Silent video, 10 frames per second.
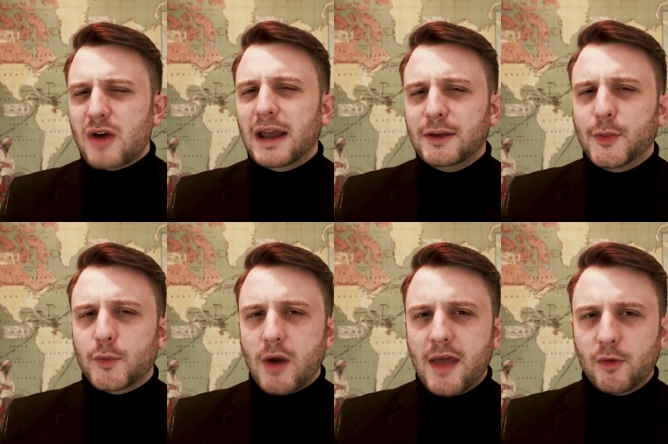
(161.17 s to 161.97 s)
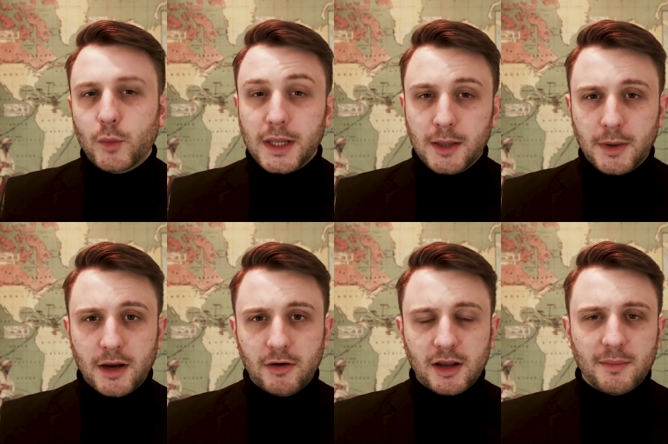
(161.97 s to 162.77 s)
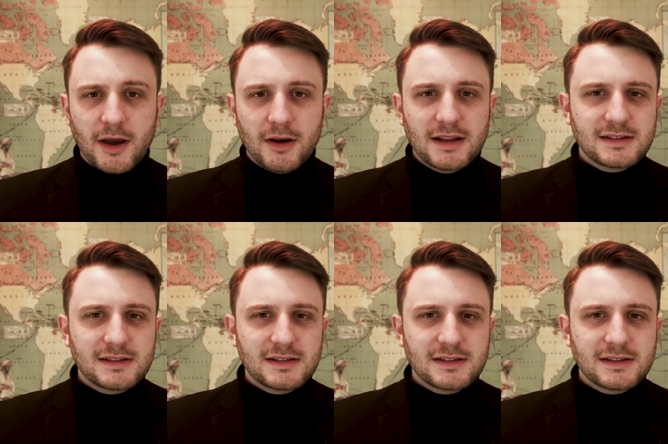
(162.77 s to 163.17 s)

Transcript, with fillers: right threat that we keep hearing about.